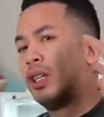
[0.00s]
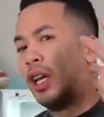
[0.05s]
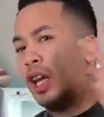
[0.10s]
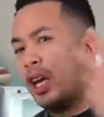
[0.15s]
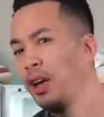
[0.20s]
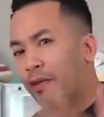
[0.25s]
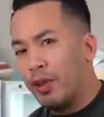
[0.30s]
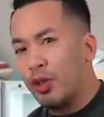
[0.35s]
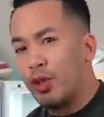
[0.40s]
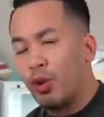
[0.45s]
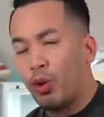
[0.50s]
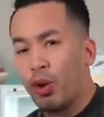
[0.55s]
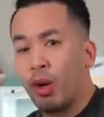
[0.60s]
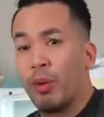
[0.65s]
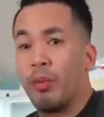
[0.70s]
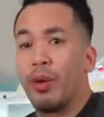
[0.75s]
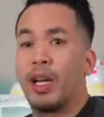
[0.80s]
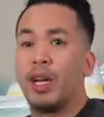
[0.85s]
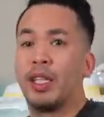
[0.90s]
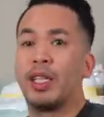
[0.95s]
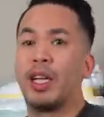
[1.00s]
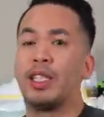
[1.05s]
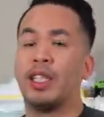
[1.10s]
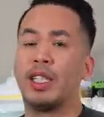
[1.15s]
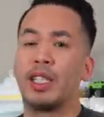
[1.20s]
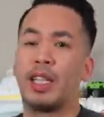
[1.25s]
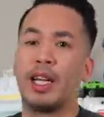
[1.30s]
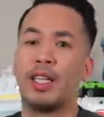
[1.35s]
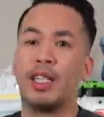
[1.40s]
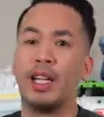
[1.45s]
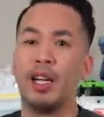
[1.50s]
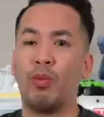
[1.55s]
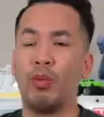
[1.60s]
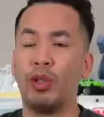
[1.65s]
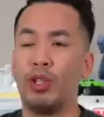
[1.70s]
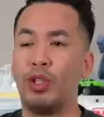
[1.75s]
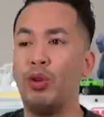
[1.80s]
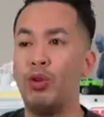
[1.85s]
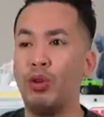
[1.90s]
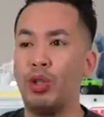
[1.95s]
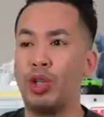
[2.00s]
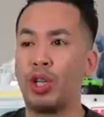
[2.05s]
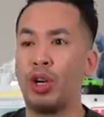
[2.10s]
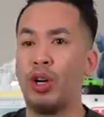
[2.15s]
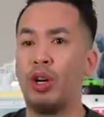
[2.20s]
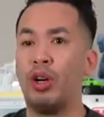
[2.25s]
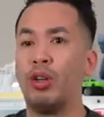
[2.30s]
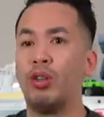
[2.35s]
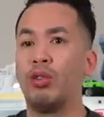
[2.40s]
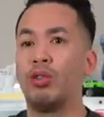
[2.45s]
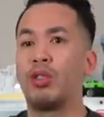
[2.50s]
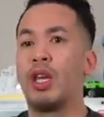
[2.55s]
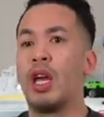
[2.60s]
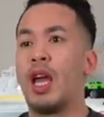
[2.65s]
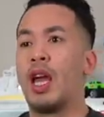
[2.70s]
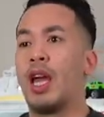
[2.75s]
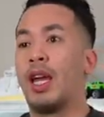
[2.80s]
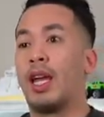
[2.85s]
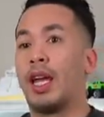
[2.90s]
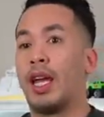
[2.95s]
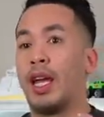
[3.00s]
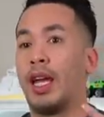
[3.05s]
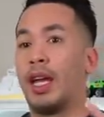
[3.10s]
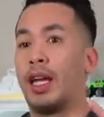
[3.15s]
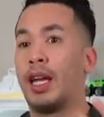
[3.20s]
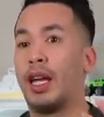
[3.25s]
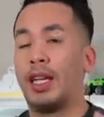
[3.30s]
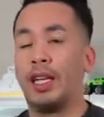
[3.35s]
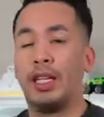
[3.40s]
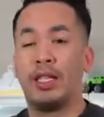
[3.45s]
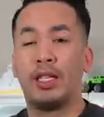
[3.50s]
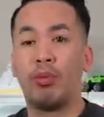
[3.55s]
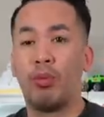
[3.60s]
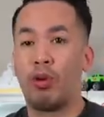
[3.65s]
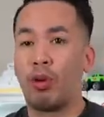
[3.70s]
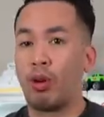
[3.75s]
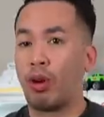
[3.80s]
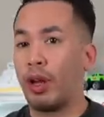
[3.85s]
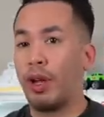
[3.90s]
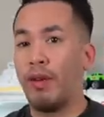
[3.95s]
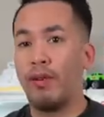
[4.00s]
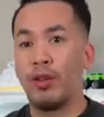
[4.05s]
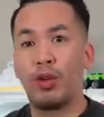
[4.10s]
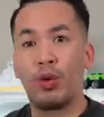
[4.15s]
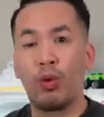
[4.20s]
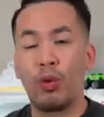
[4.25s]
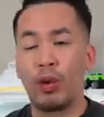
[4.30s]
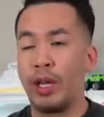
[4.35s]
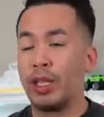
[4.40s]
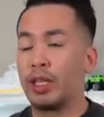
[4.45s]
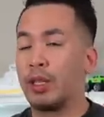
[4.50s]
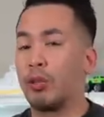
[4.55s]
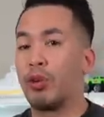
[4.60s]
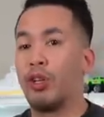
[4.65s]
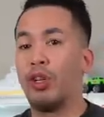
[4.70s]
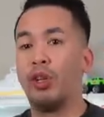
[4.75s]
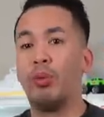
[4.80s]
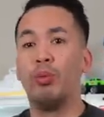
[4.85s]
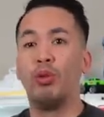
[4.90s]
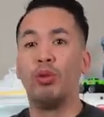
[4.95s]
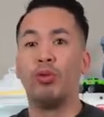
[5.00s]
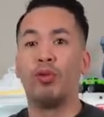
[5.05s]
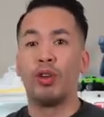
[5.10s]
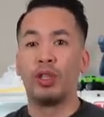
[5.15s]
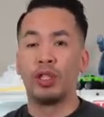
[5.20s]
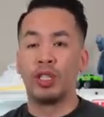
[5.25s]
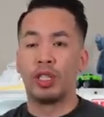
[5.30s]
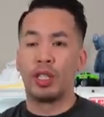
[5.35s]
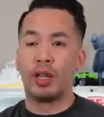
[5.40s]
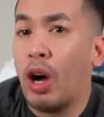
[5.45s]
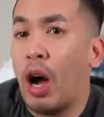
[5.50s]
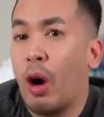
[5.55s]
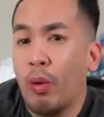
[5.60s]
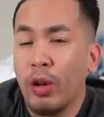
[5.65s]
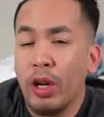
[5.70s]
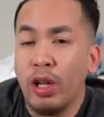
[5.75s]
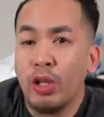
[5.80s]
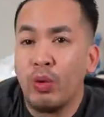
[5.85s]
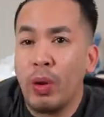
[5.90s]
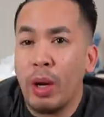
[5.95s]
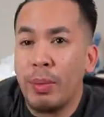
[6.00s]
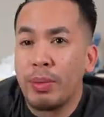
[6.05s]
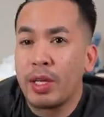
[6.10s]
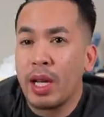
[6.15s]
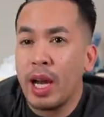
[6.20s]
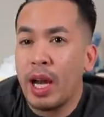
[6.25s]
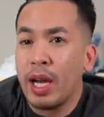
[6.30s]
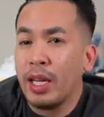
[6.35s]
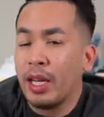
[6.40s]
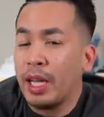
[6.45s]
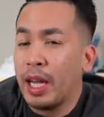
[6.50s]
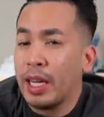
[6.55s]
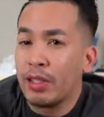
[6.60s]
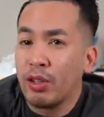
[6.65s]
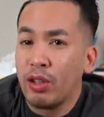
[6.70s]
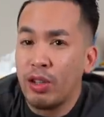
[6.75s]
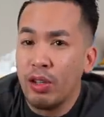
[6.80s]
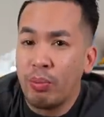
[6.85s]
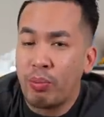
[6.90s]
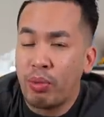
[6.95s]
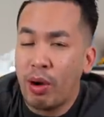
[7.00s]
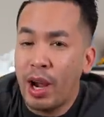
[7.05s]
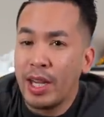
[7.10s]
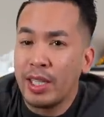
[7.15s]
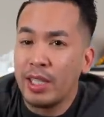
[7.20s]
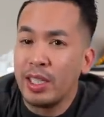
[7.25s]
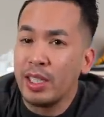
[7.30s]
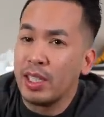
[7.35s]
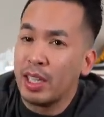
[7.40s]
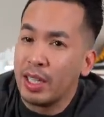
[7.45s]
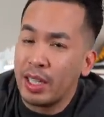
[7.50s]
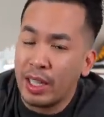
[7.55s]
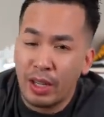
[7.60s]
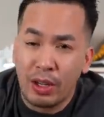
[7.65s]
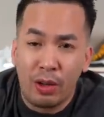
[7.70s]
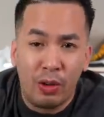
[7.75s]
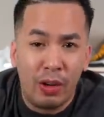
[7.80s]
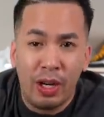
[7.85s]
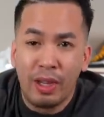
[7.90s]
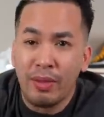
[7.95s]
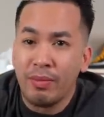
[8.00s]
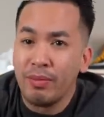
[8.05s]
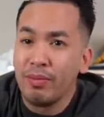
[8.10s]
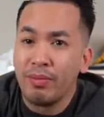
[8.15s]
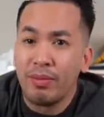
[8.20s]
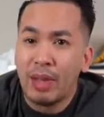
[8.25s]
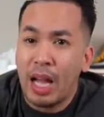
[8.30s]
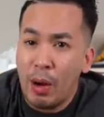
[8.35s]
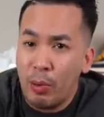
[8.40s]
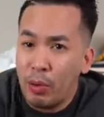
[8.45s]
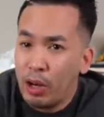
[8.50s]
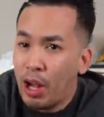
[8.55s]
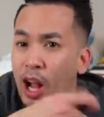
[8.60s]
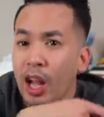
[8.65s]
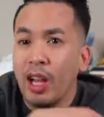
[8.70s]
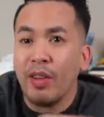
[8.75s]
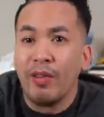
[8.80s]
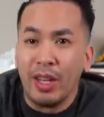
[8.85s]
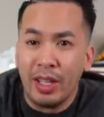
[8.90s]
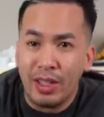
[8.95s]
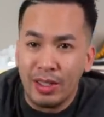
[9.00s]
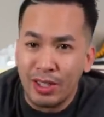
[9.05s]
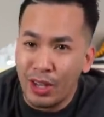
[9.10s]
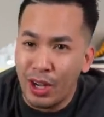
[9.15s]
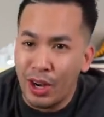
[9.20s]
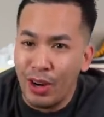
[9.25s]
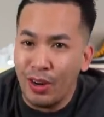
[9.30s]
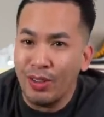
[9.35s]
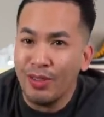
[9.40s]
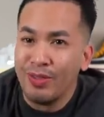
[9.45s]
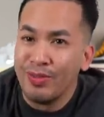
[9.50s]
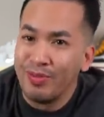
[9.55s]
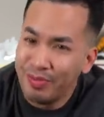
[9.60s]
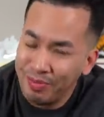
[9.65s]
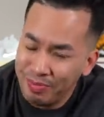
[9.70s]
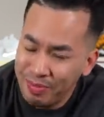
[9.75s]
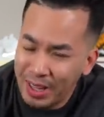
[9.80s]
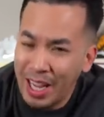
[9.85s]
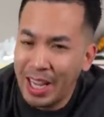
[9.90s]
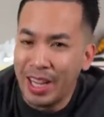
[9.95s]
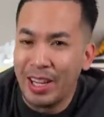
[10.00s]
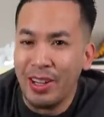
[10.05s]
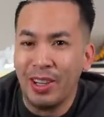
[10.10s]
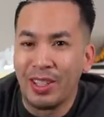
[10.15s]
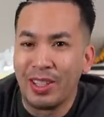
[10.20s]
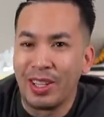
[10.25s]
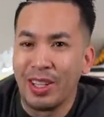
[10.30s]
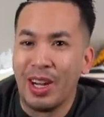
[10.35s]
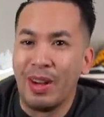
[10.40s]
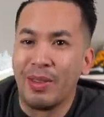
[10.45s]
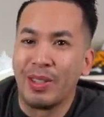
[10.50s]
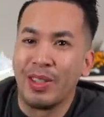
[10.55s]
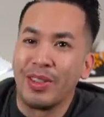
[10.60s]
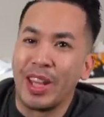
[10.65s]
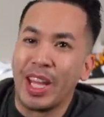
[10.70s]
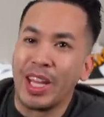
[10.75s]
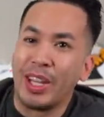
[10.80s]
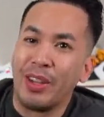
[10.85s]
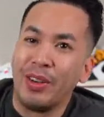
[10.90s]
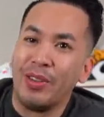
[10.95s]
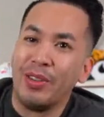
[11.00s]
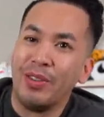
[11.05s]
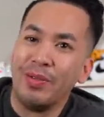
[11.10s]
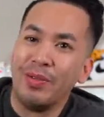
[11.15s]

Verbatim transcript: inventory because I just got done with two shows and I need some more inventory and some good movers and stuff. I went on his website and he had some good prices and I was like, you know what? I want all of it. So, hey, he hooked it up, so thank you.